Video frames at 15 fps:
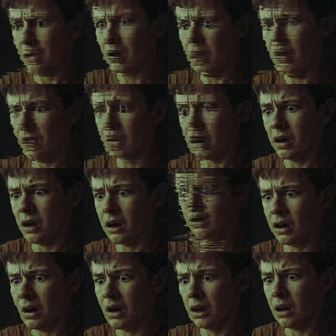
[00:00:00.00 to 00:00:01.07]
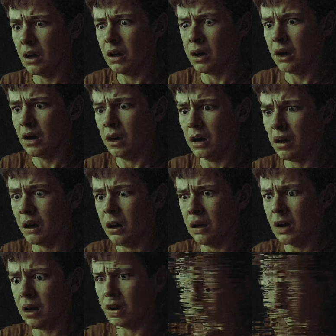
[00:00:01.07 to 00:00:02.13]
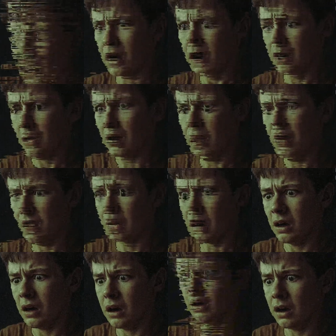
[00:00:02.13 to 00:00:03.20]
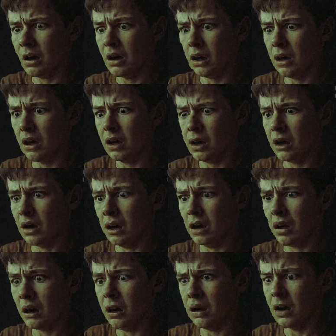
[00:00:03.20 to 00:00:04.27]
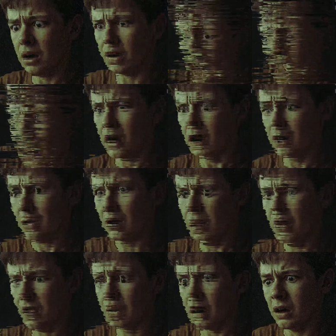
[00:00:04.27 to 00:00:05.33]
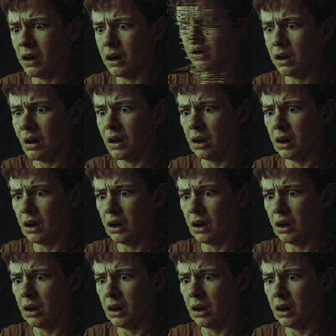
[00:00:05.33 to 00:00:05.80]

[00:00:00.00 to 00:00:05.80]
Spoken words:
One picture showed a boy who looked exactly like him, except wearing a cap Ethan had never owned.